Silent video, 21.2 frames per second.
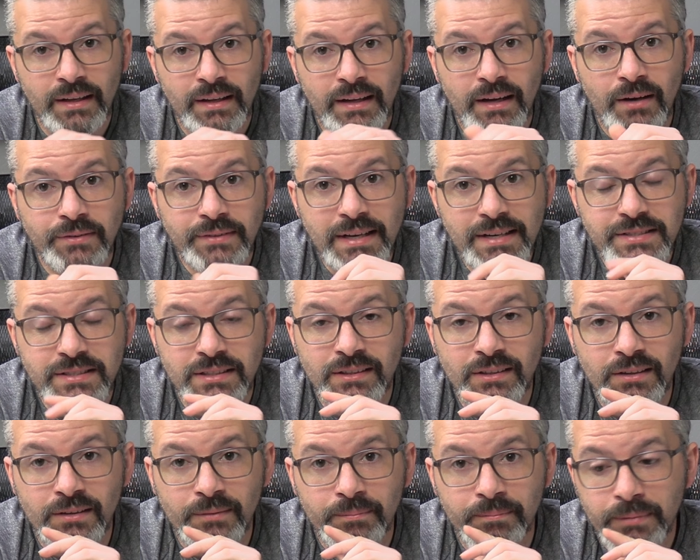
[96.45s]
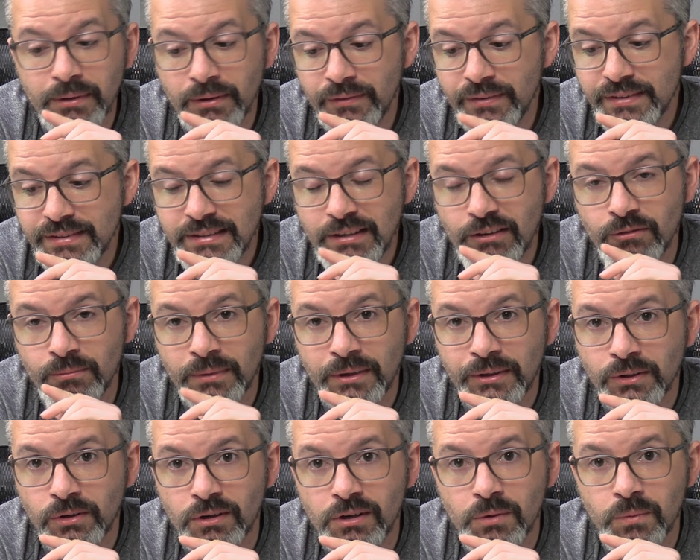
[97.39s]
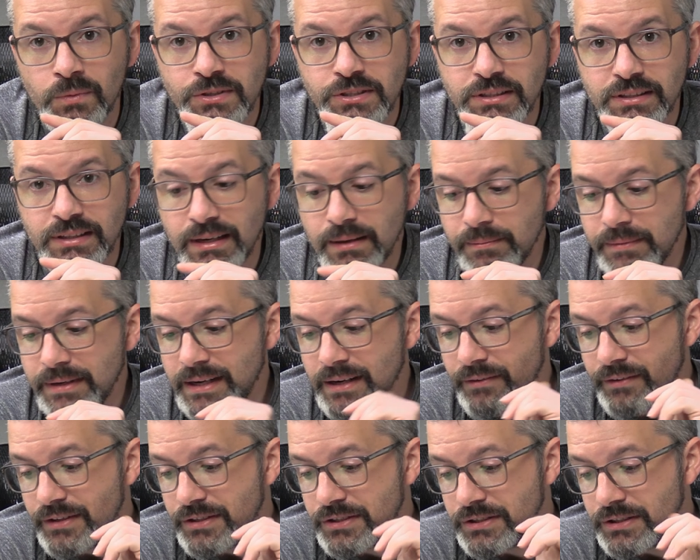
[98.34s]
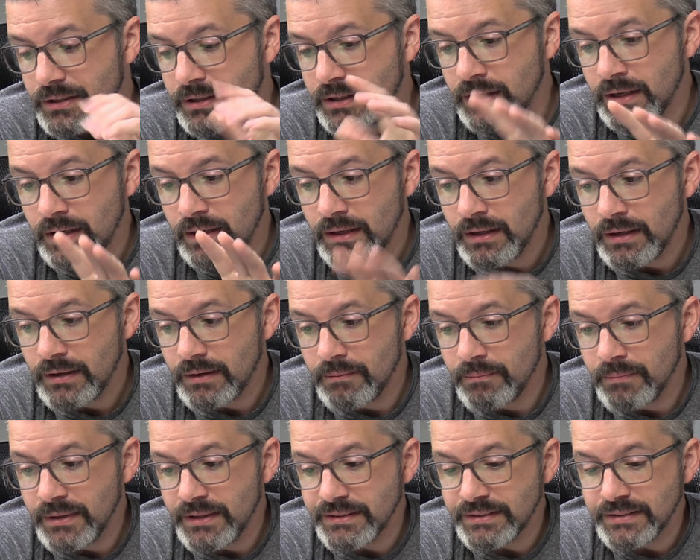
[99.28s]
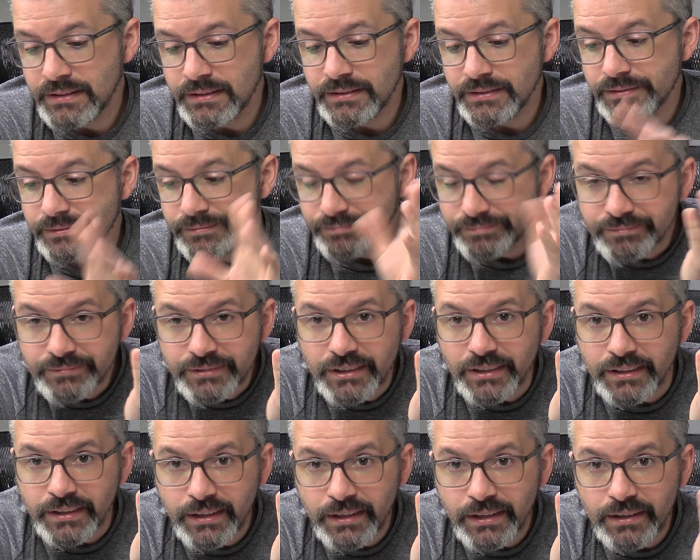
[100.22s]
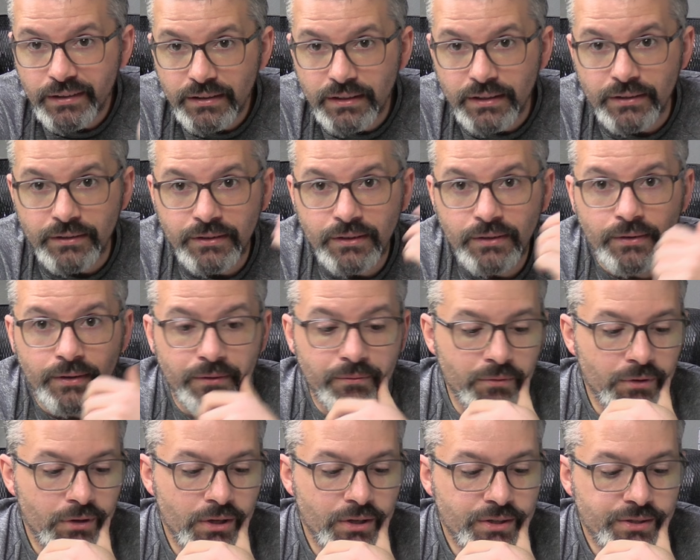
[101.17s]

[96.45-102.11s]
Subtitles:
I was actually going to build this set with my daughter when she came down this year, but since I couldn't get it, couldn't do it.